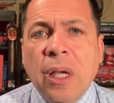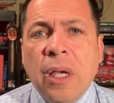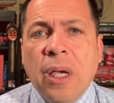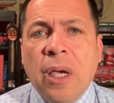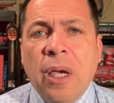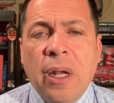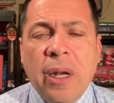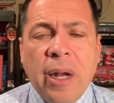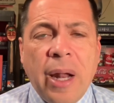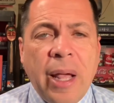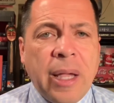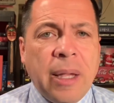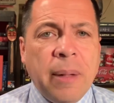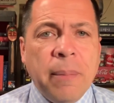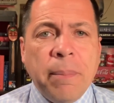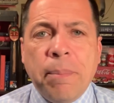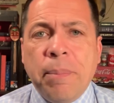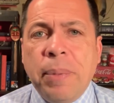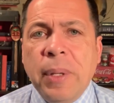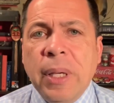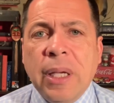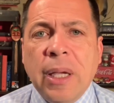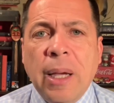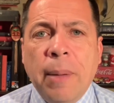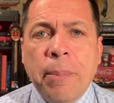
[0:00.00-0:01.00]
and I can
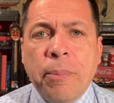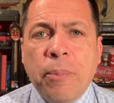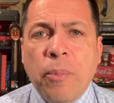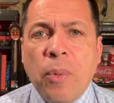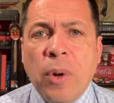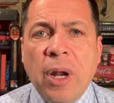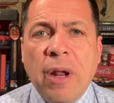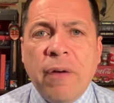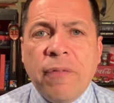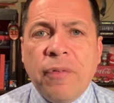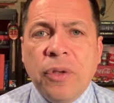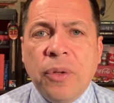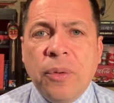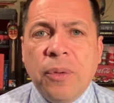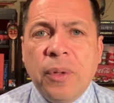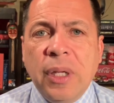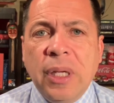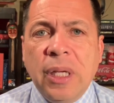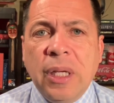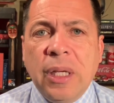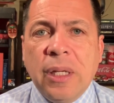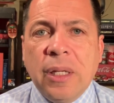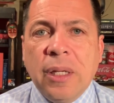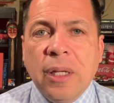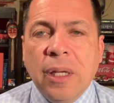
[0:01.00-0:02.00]
pick up whatever you
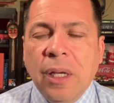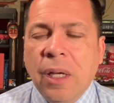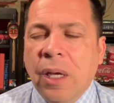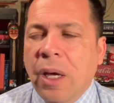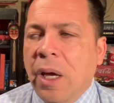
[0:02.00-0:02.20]
need.